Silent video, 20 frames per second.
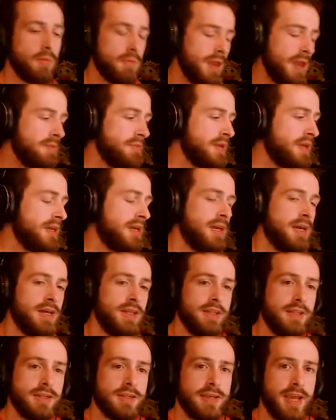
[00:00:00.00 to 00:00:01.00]
or maybe
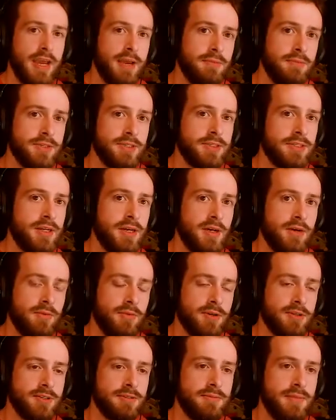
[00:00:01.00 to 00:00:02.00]
this game just
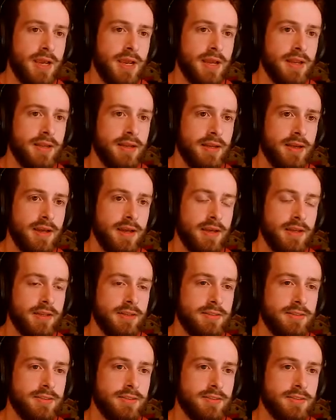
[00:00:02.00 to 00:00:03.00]
wasn't made and
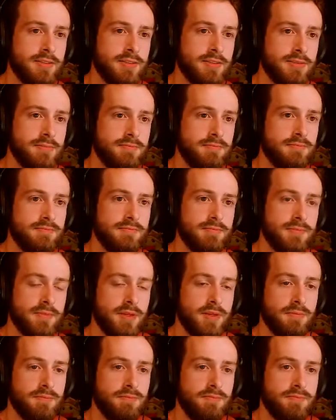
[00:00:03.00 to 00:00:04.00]
it's just
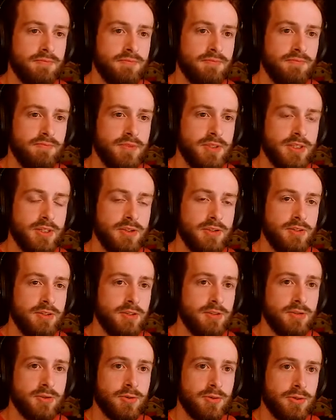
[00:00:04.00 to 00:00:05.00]
a silly
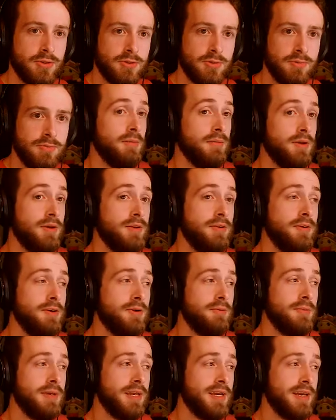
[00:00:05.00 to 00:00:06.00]
tutorial. But you
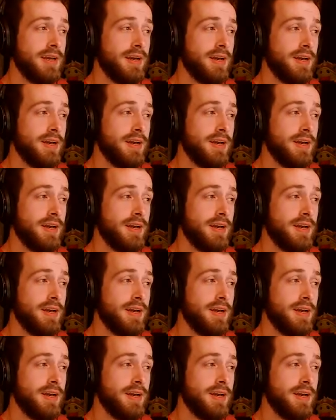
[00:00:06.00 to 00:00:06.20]
know me,